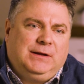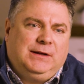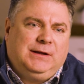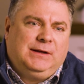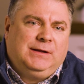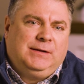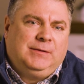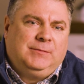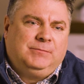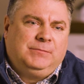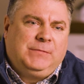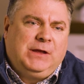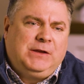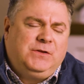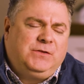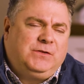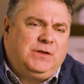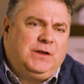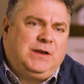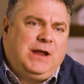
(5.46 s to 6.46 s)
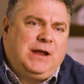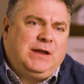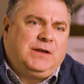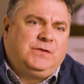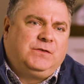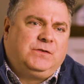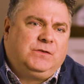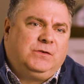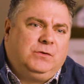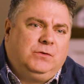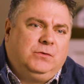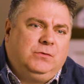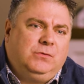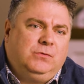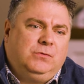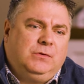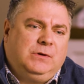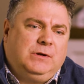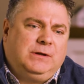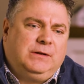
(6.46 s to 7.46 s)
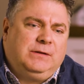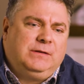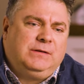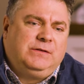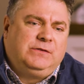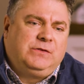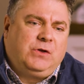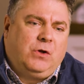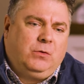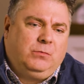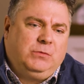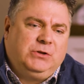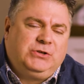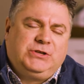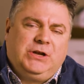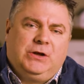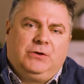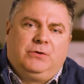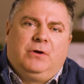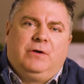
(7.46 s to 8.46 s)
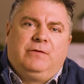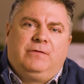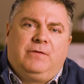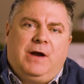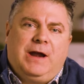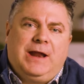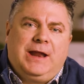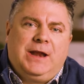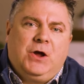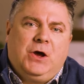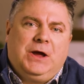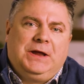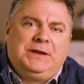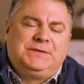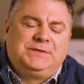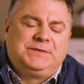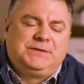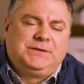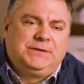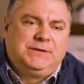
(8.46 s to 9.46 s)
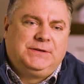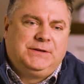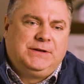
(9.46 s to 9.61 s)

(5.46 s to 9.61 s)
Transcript: um, they used to take us to uh, this homeless shelter on Friday nights,